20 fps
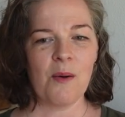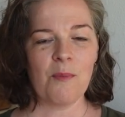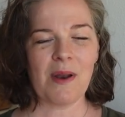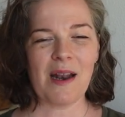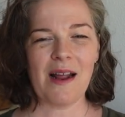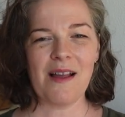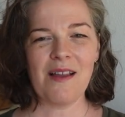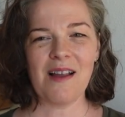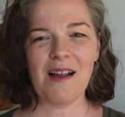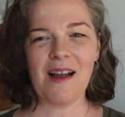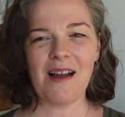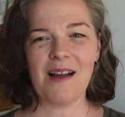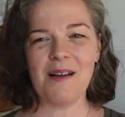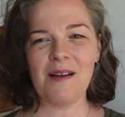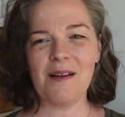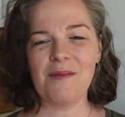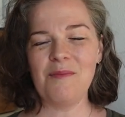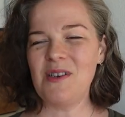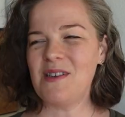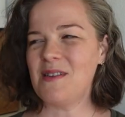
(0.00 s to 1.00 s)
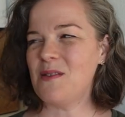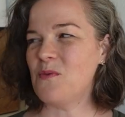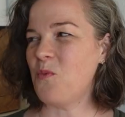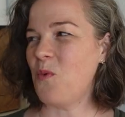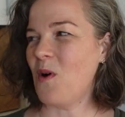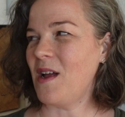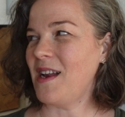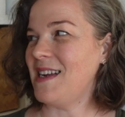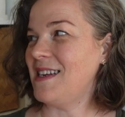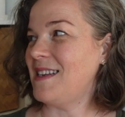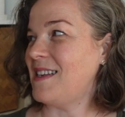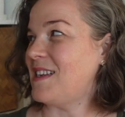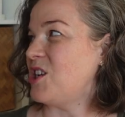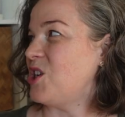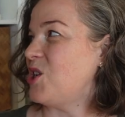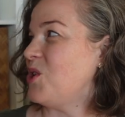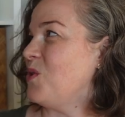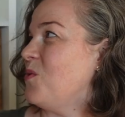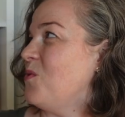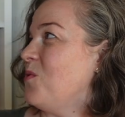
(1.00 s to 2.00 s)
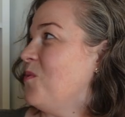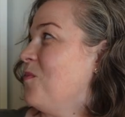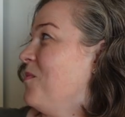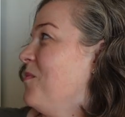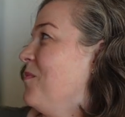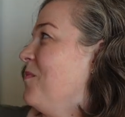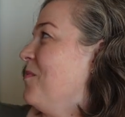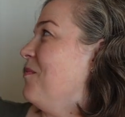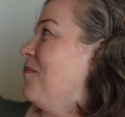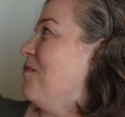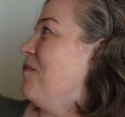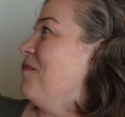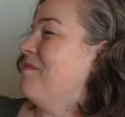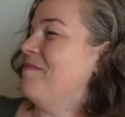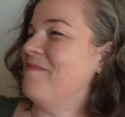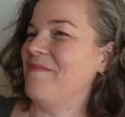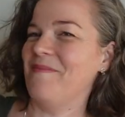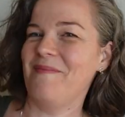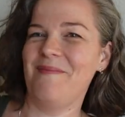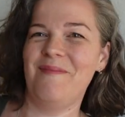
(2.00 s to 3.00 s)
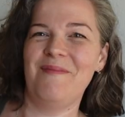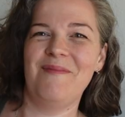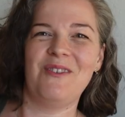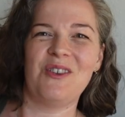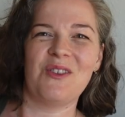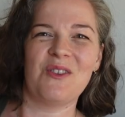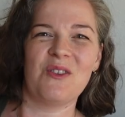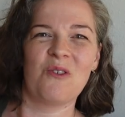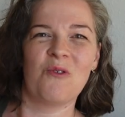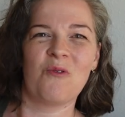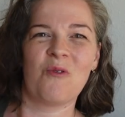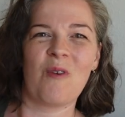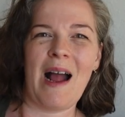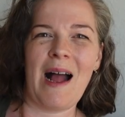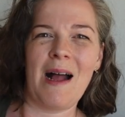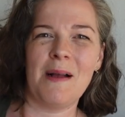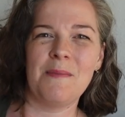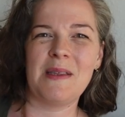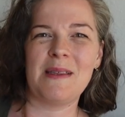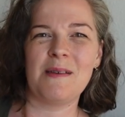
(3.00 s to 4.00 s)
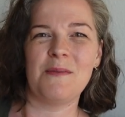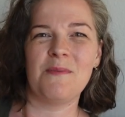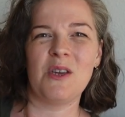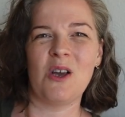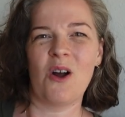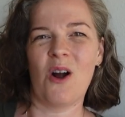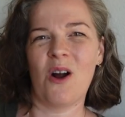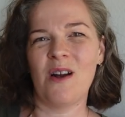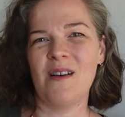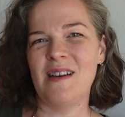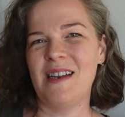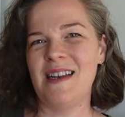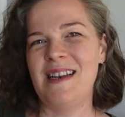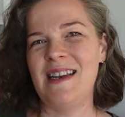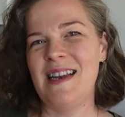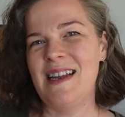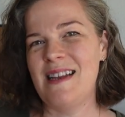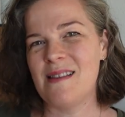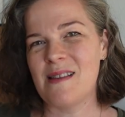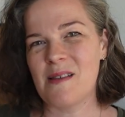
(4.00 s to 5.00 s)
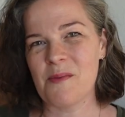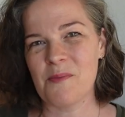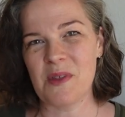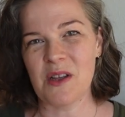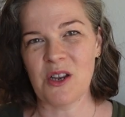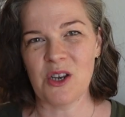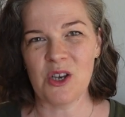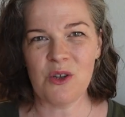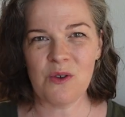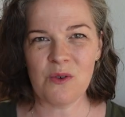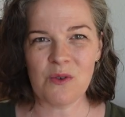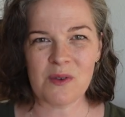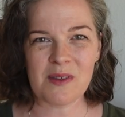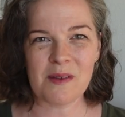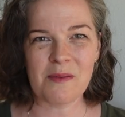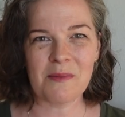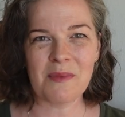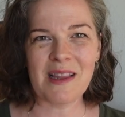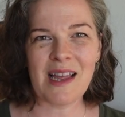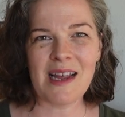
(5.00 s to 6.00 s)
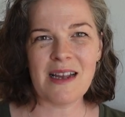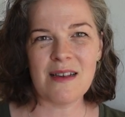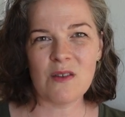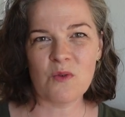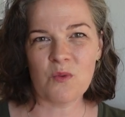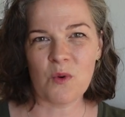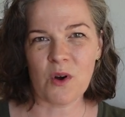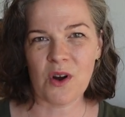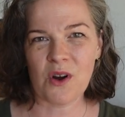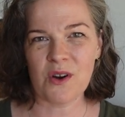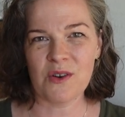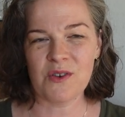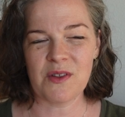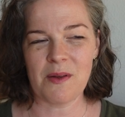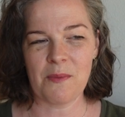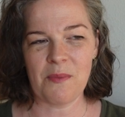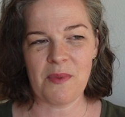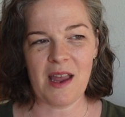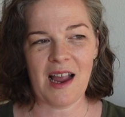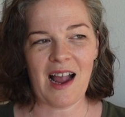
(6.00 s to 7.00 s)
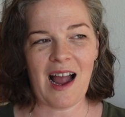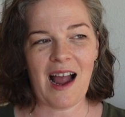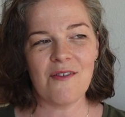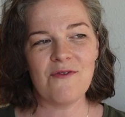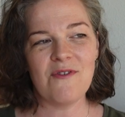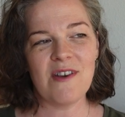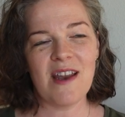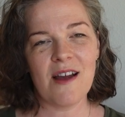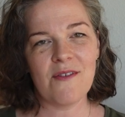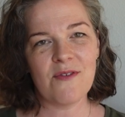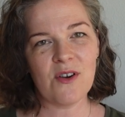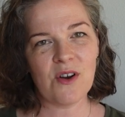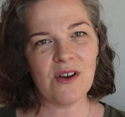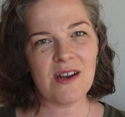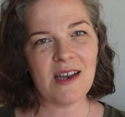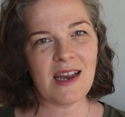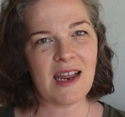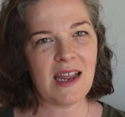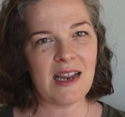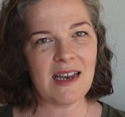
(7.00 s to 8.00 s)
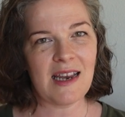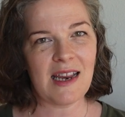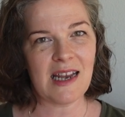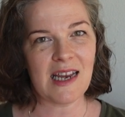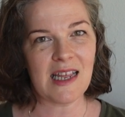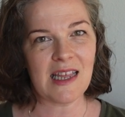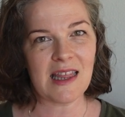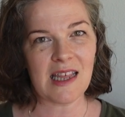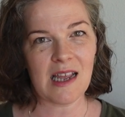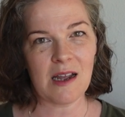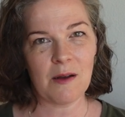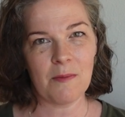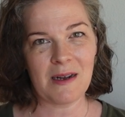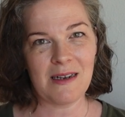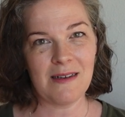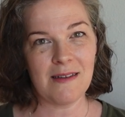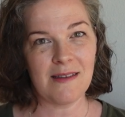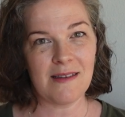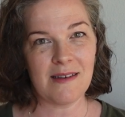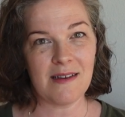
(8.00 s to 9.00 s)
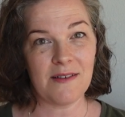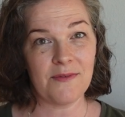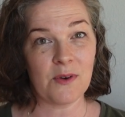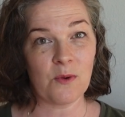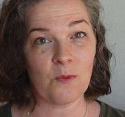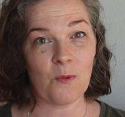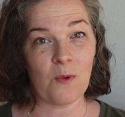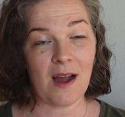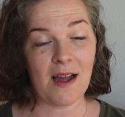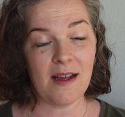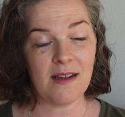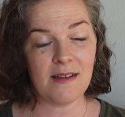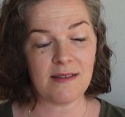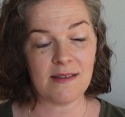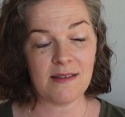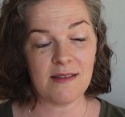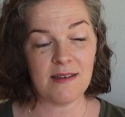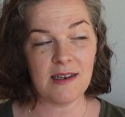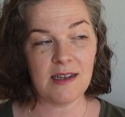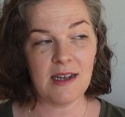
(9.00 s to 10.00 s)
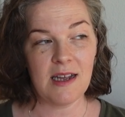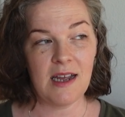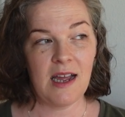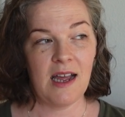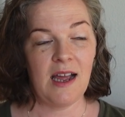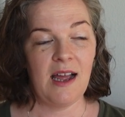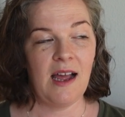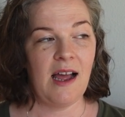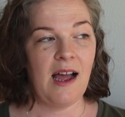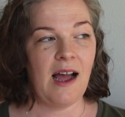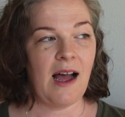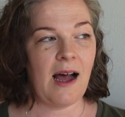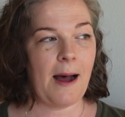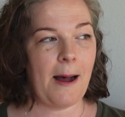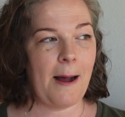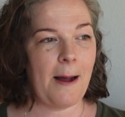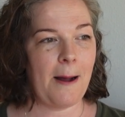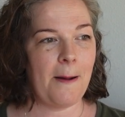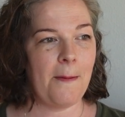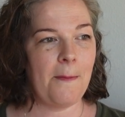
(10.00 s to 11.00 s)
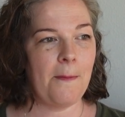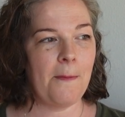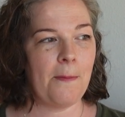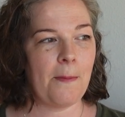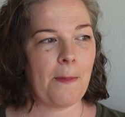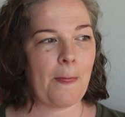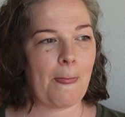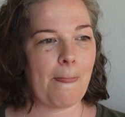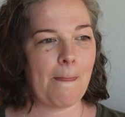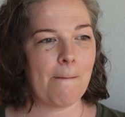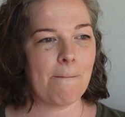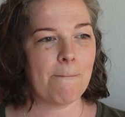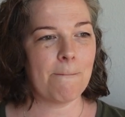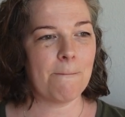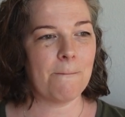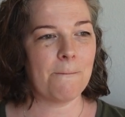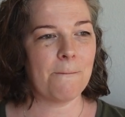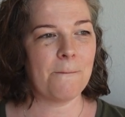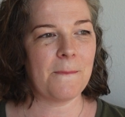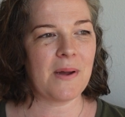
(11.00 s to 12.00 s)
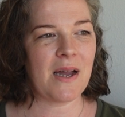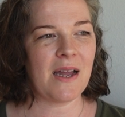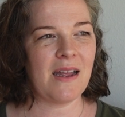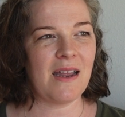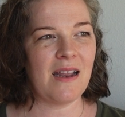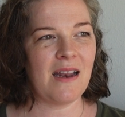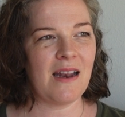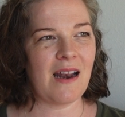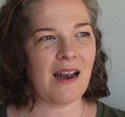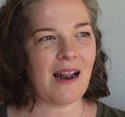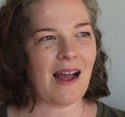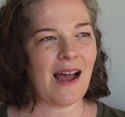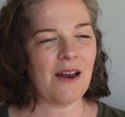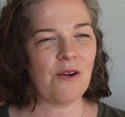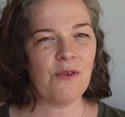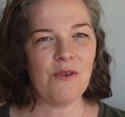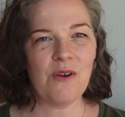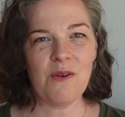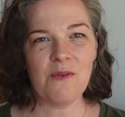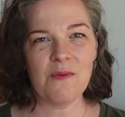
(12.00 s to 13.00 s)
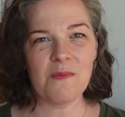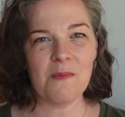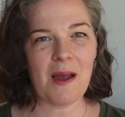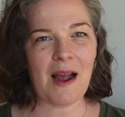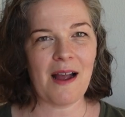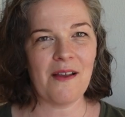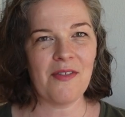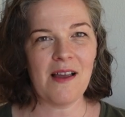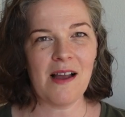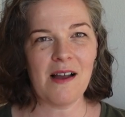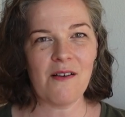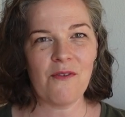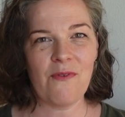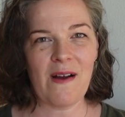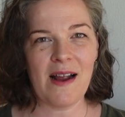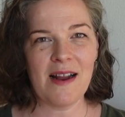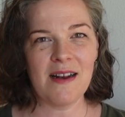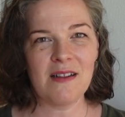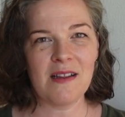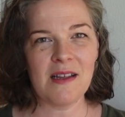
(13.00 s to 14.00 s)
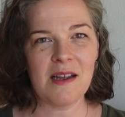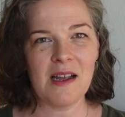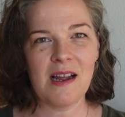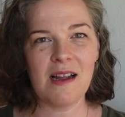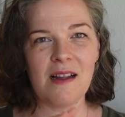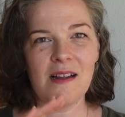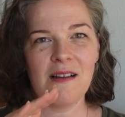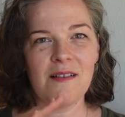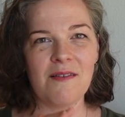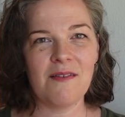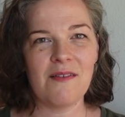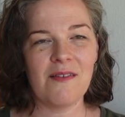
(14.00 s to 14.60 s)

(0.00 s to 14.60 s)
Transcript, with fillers: but I, I'm just wanting to just grab some yarn and knit something new, some lace work or something. I've never knit anything by Stephen West, um, but I don't know. I think finally,